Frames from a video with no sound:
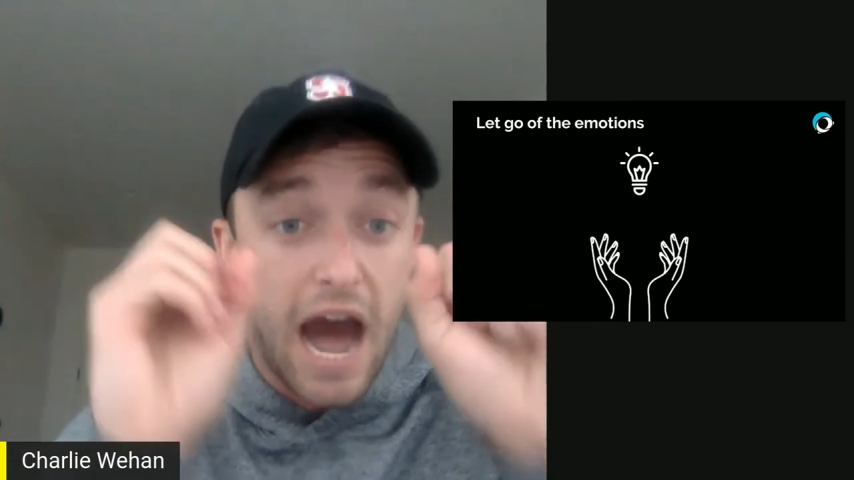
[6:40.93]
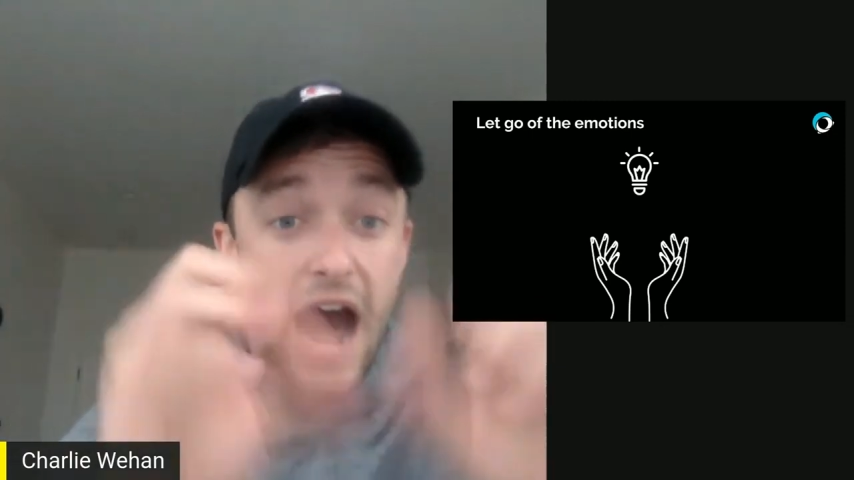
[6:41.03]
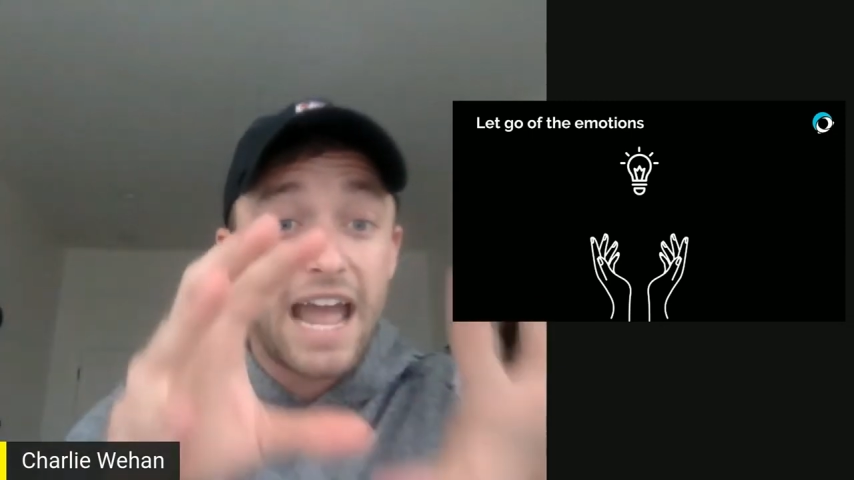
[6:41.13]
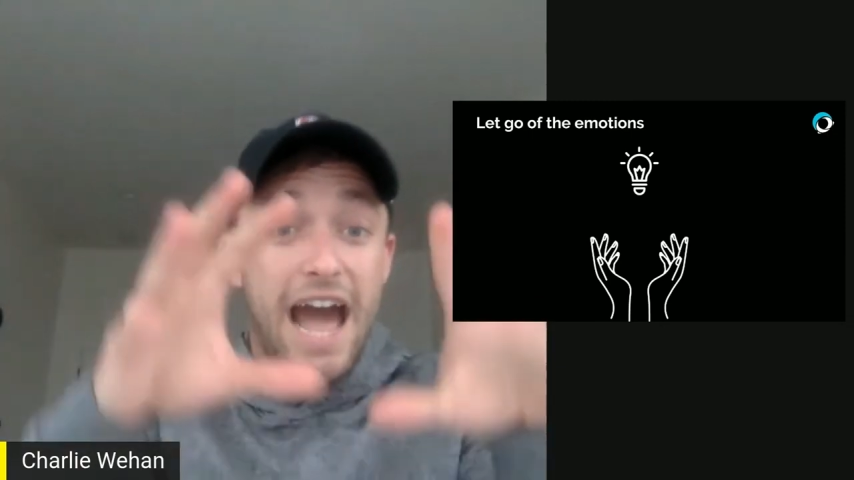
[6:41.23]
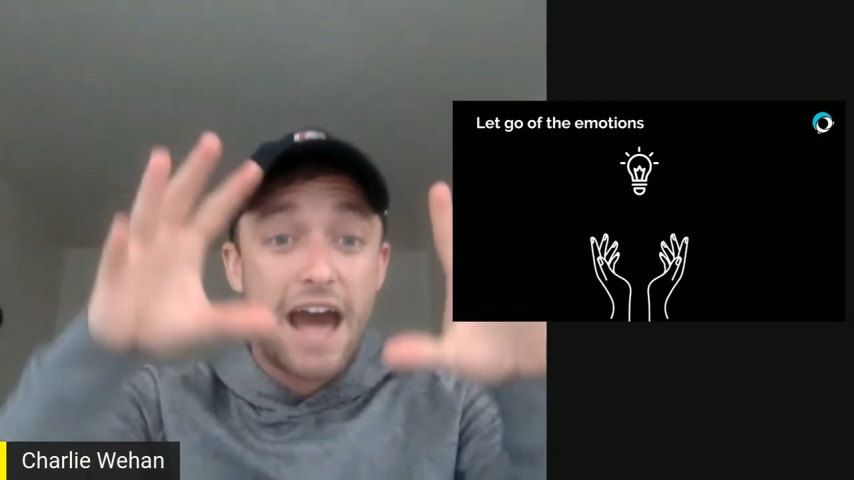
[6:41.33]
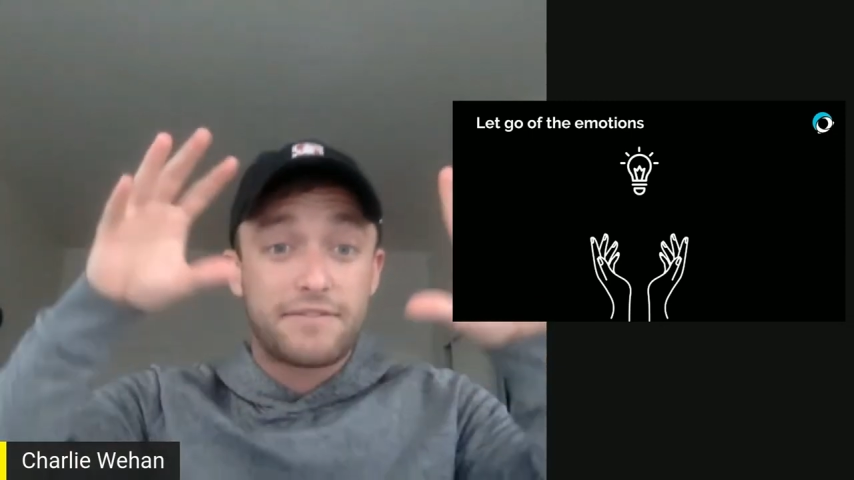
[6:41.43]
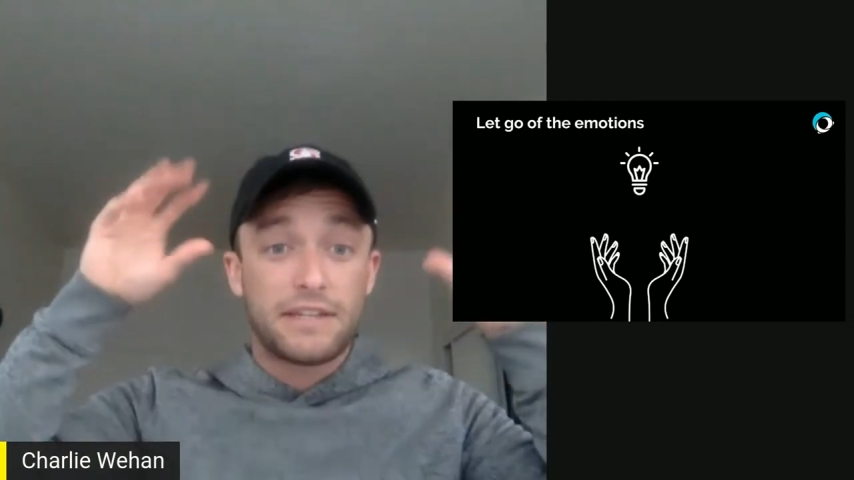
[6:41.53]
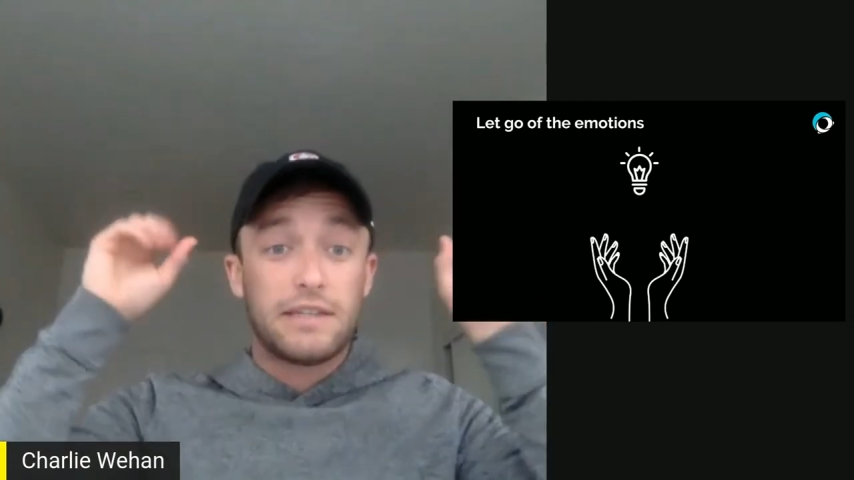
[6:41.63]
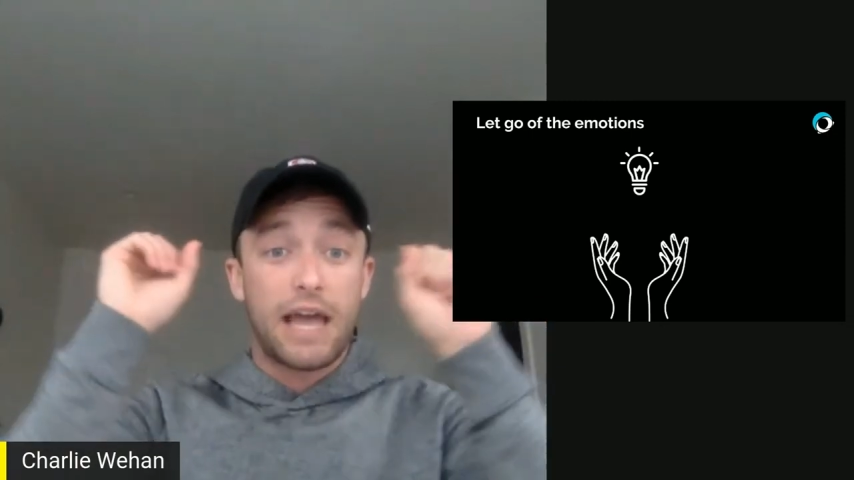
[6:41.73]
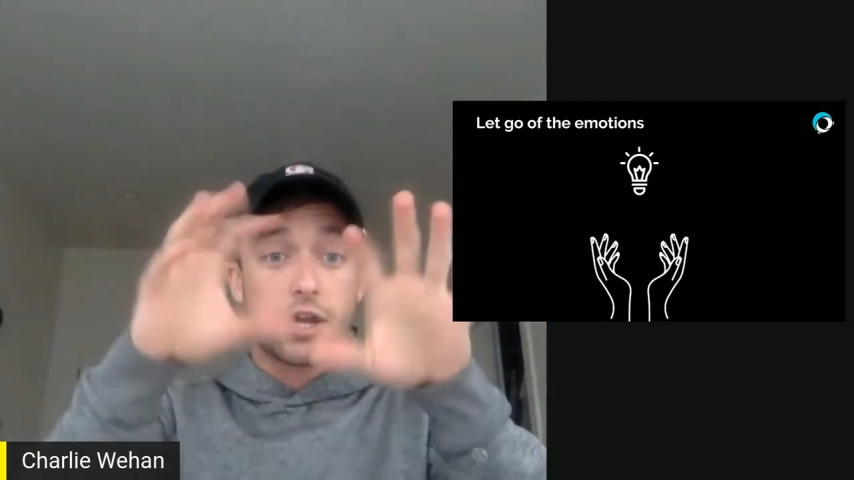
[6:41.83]
I have to
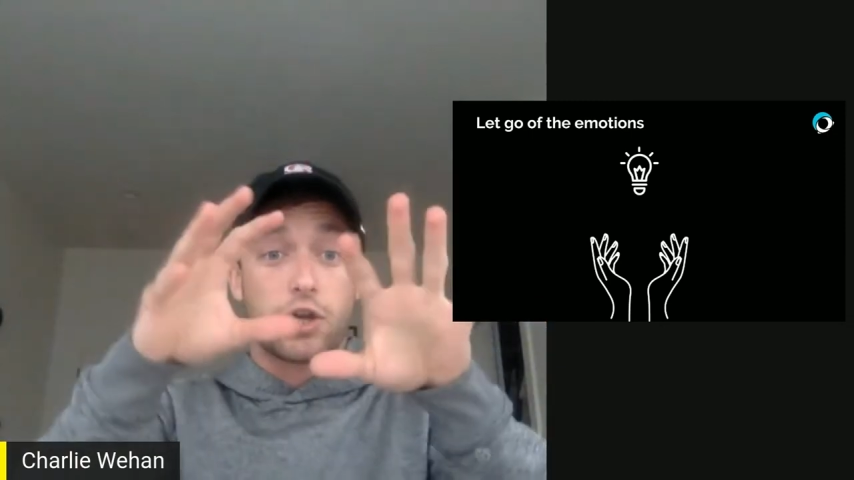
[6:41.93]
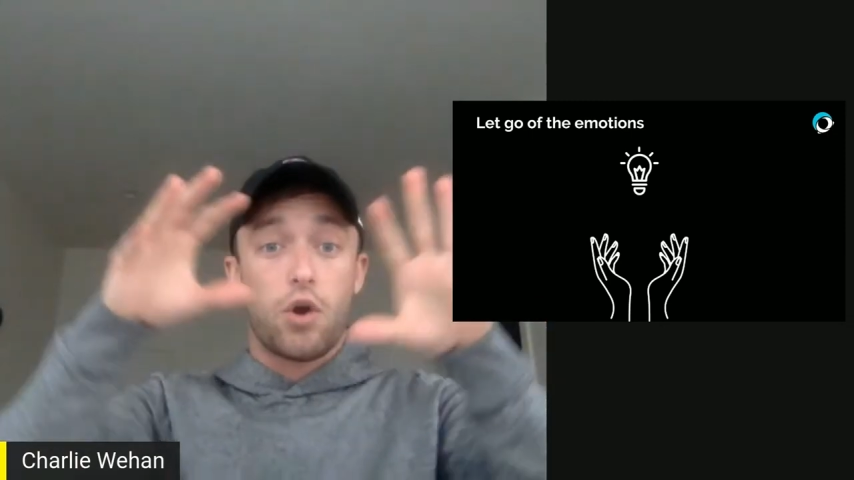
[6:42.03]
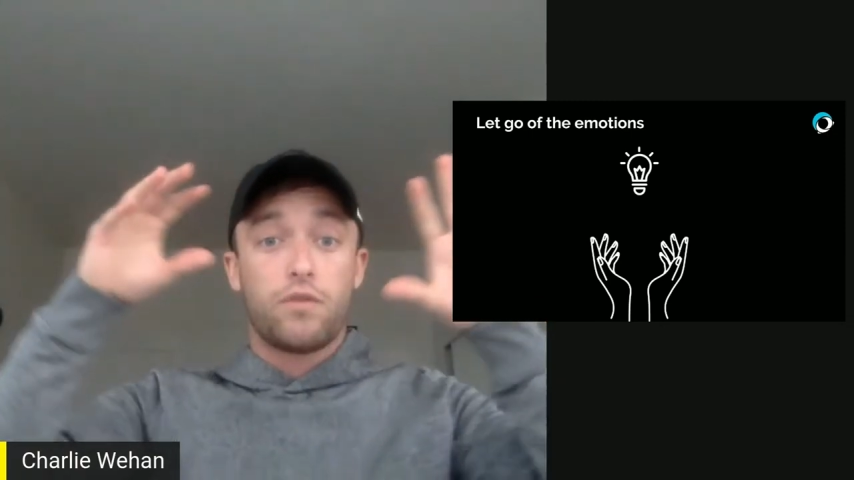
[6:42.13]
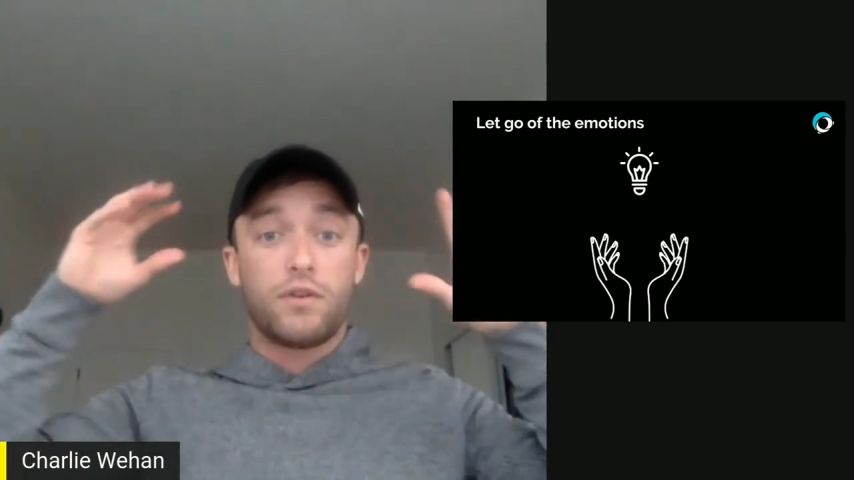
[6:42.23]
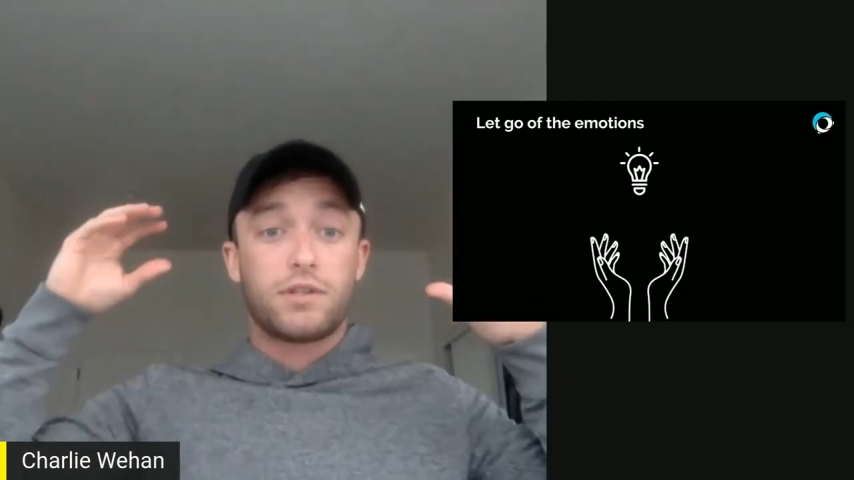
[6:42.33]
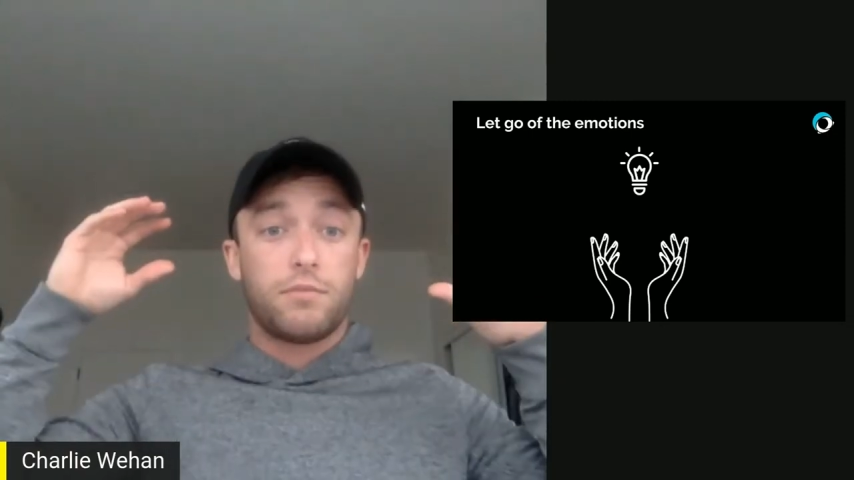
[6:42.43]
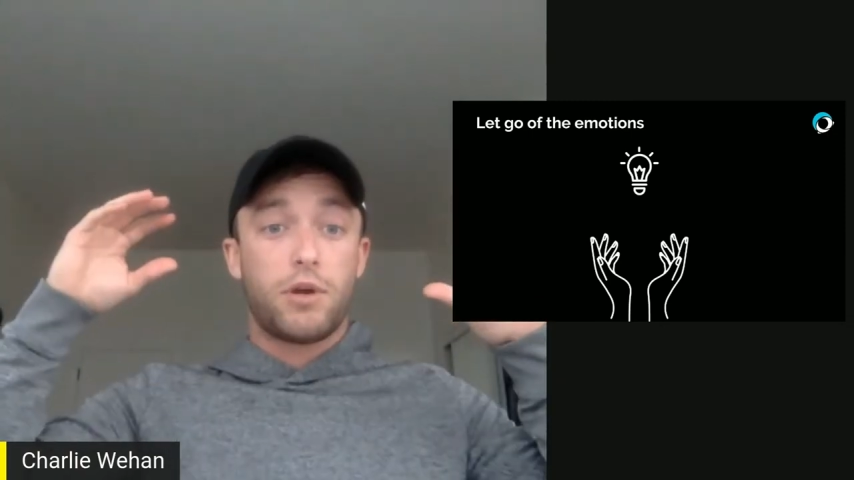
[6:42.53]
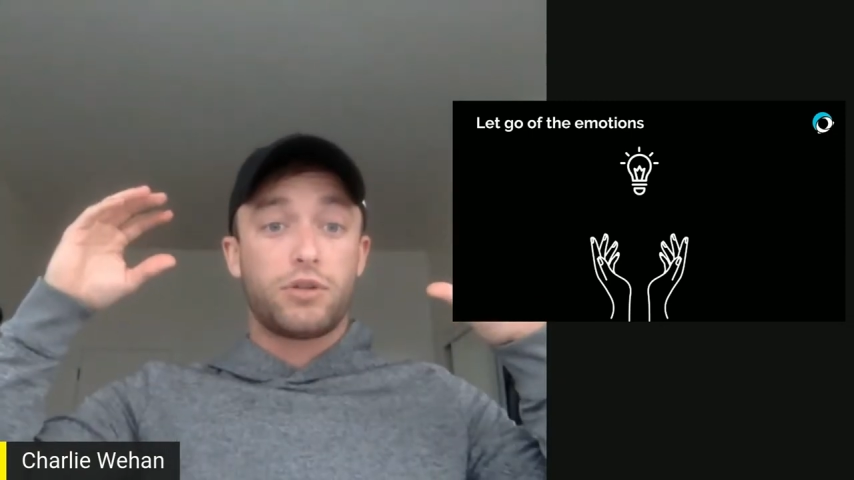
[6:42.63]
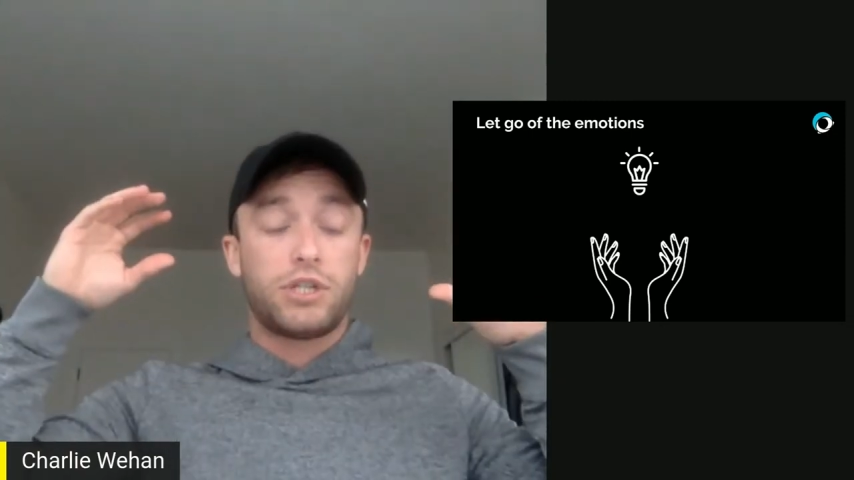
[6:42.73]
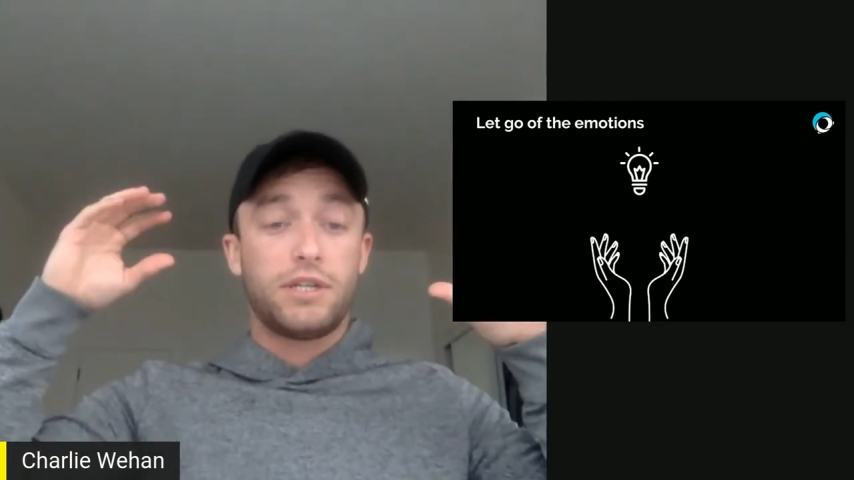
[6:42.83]
let go of those
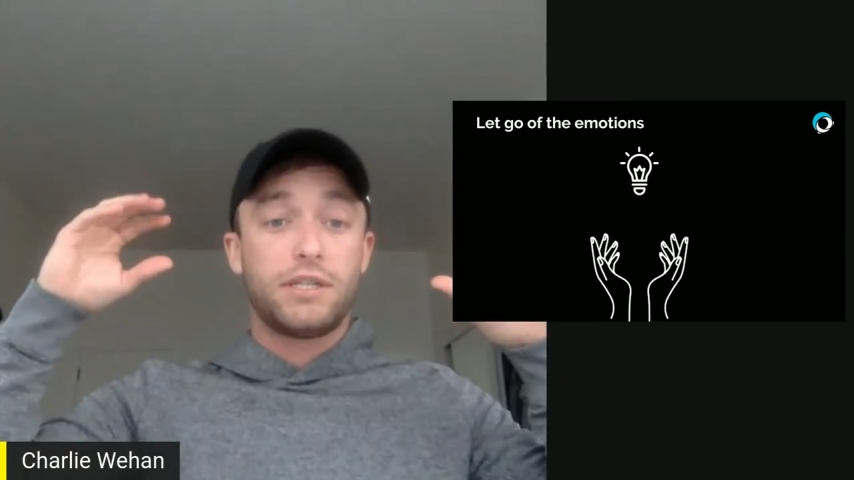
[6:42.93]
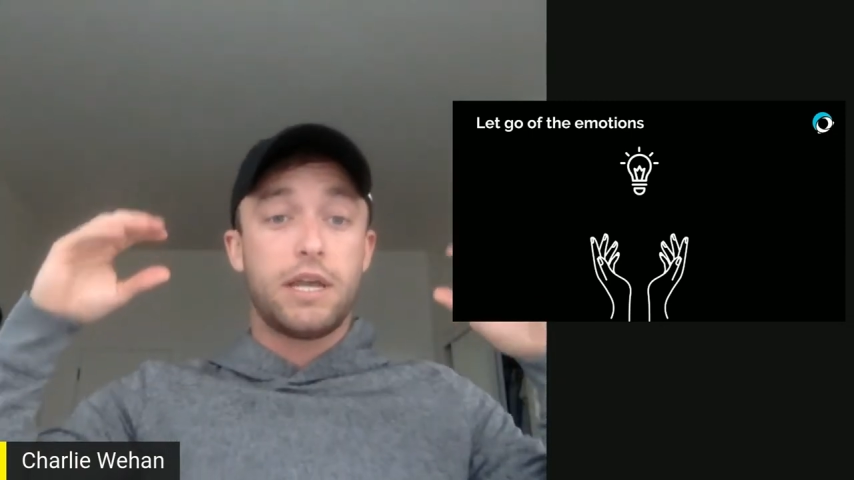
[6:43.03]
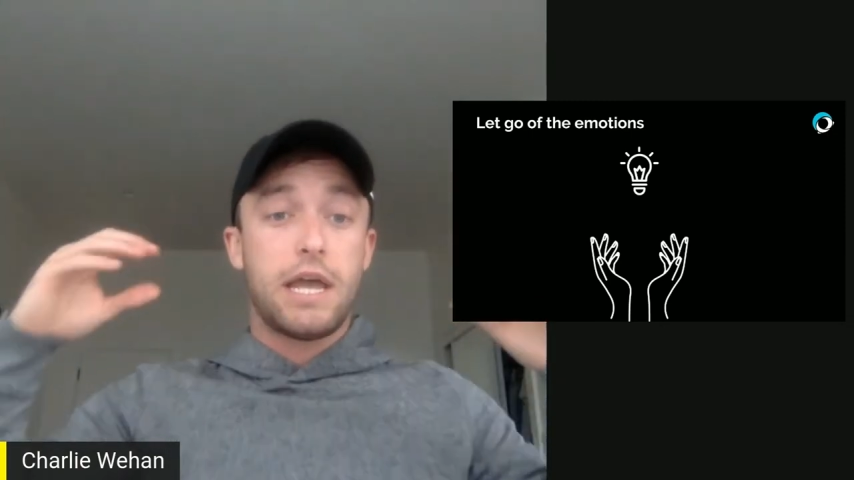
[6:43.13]
emotions